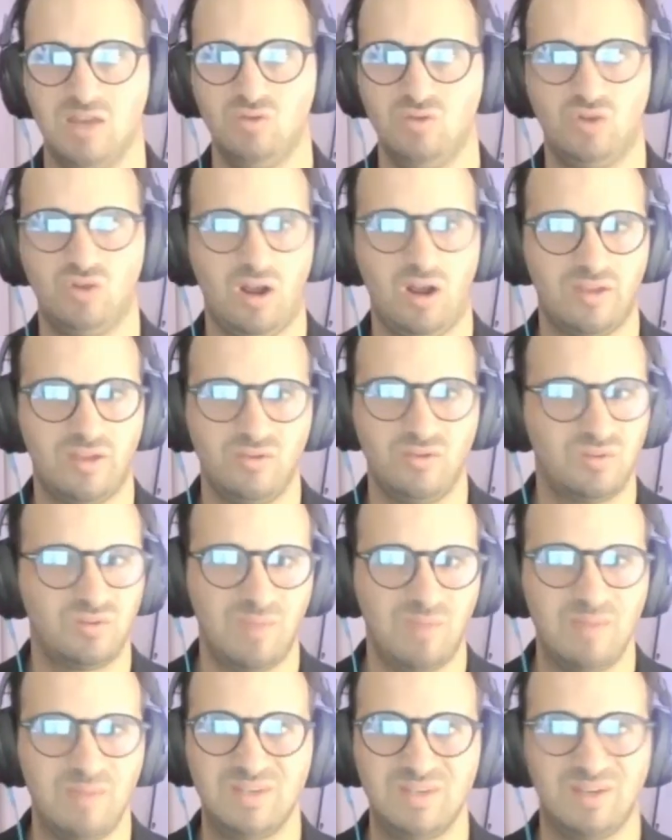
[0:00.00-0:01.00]
you talk through
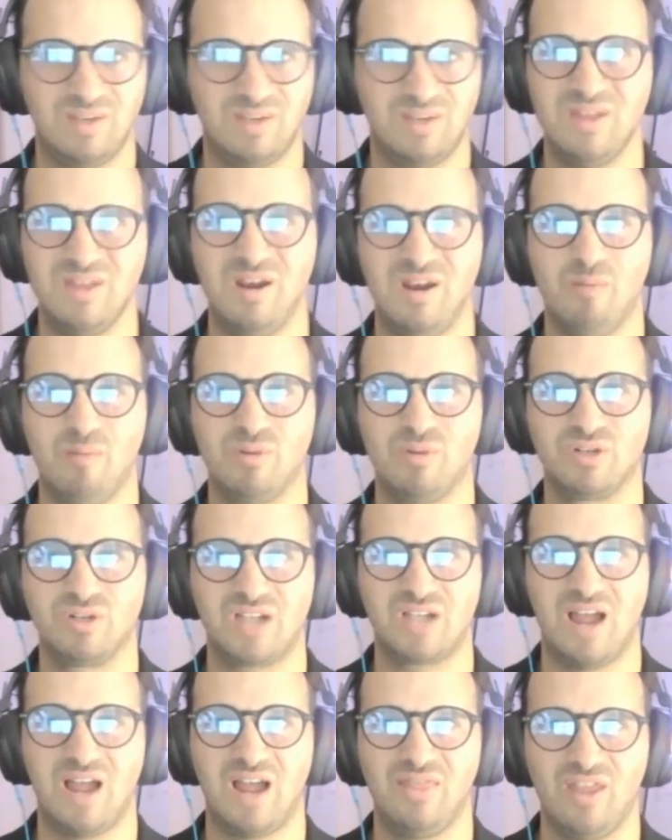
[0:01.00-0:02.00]
maybe some of the numbers
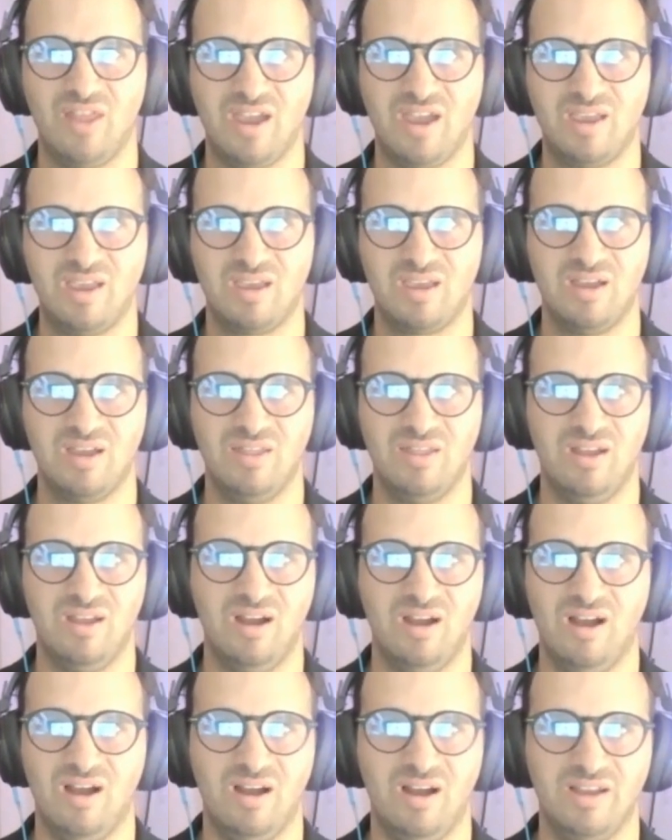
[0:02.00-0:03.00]
on like
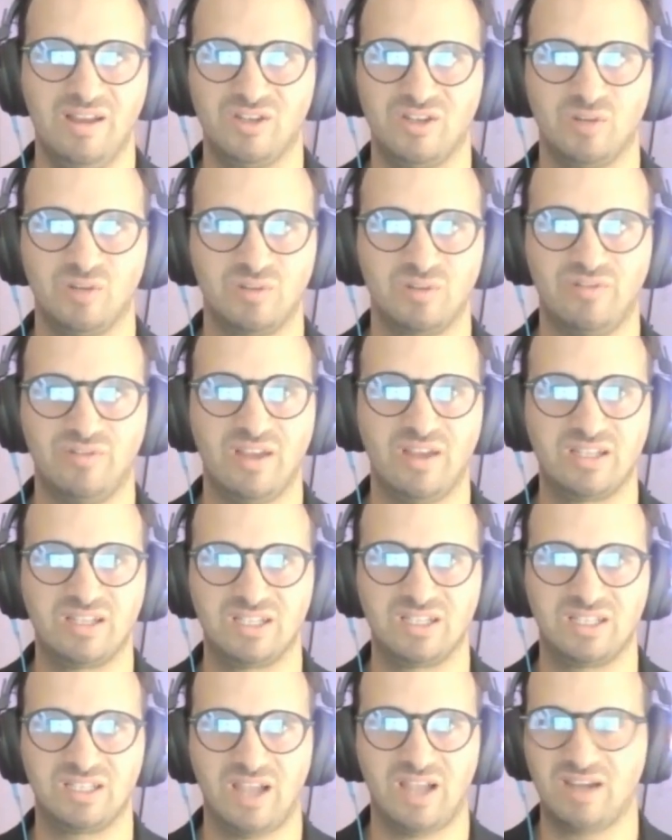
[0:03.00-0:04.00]
in terms of like
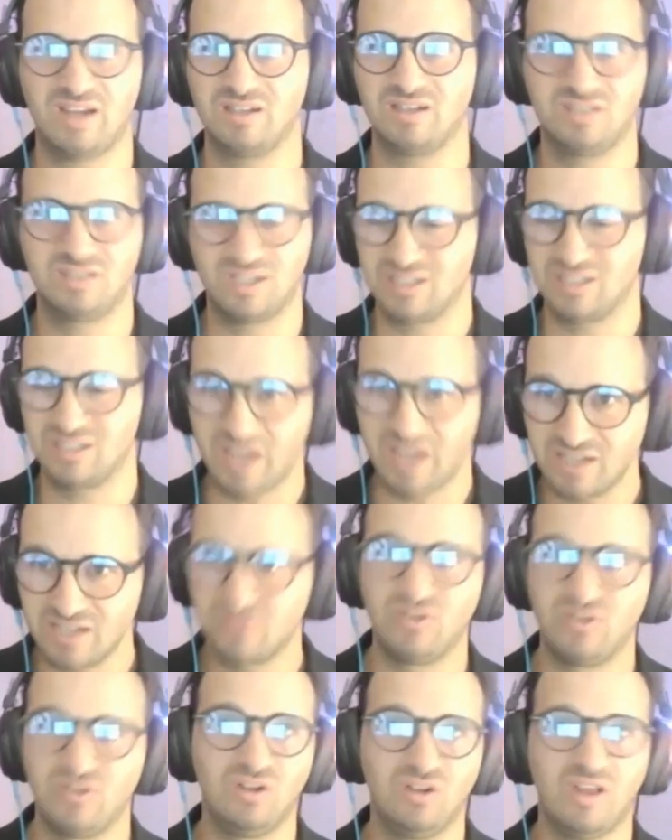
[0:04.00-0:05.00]

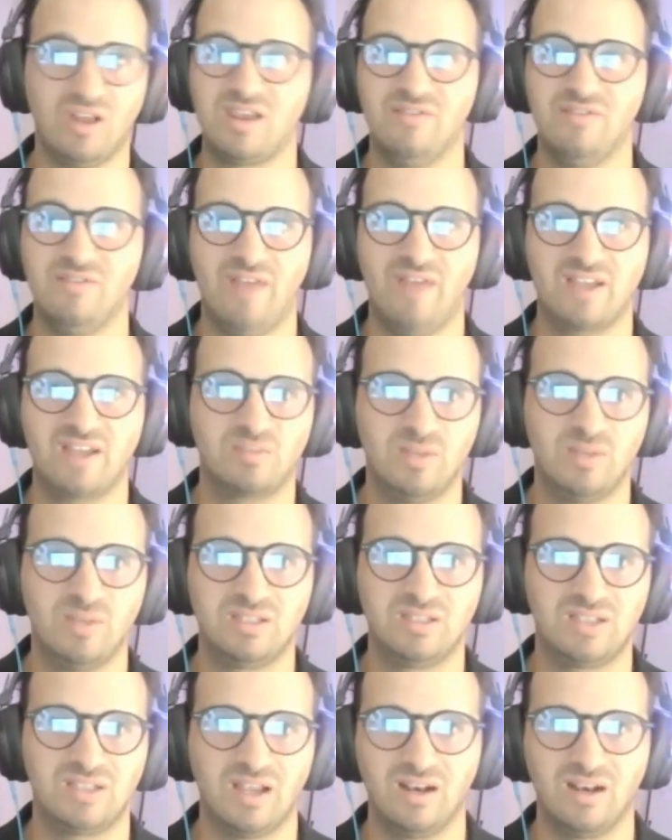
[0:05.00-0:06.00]
successful like
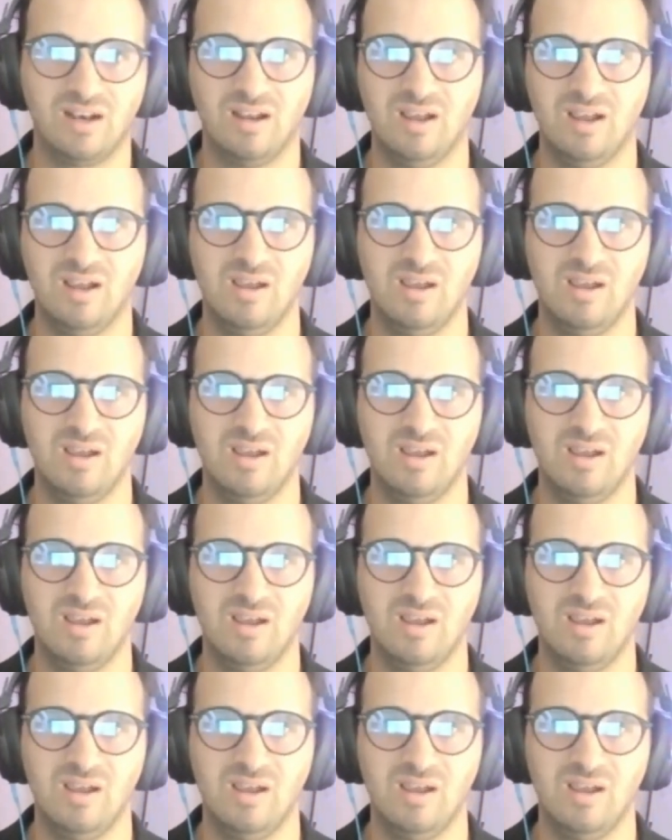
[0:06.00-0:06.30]
investments, and